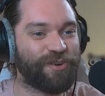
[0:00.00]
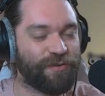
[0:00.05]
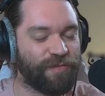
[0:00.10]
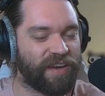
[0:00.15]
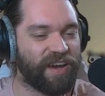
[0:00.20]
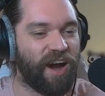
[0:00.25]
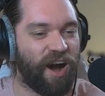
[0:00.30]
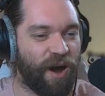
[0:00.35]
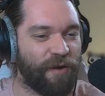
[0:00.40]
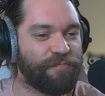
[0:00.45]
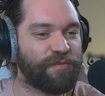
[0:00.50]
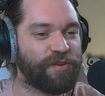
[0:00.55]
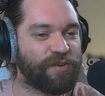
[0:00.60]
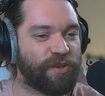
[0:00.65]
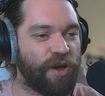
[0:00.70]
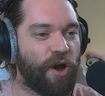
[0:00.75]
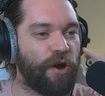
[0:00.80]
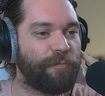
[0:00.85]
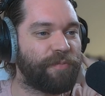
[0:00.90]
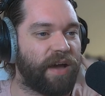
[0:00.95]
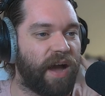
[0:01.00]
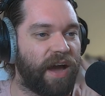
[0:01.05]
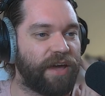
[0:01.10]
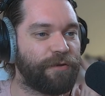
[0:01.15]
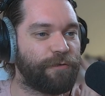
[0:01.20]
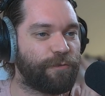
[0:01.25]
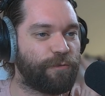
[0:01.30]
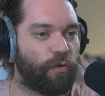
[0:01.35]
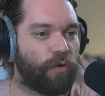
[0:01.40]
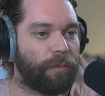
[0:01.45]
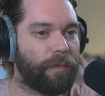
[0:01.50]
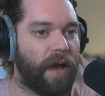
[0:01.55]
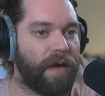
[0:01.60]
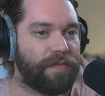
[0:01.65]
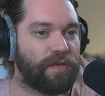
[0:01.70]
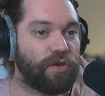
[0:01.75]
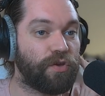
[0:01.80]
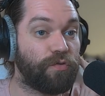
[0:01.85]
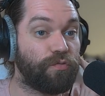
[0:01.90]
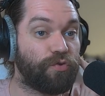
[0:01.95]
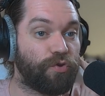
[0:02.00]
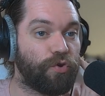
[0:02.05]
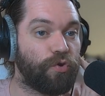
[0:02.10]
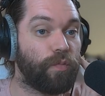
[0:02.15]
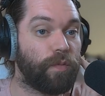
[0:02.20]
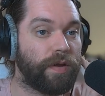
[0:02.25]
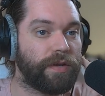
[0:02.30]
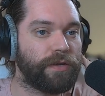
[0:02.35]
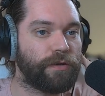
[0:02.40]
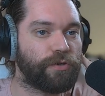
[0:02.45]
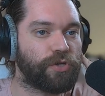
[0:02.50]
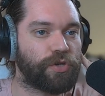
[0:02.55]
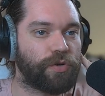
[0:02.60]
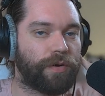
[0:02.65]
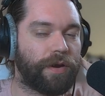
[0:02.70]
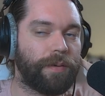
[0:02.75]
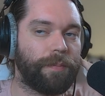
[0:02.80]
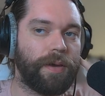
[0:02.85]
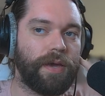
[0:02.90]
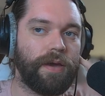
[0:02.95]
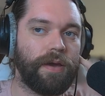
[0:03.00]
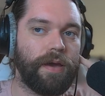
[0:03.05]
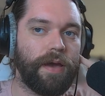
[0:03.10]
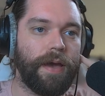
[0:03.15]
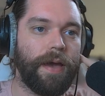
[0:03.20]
like off the dome kind of format that you do when you're streaming.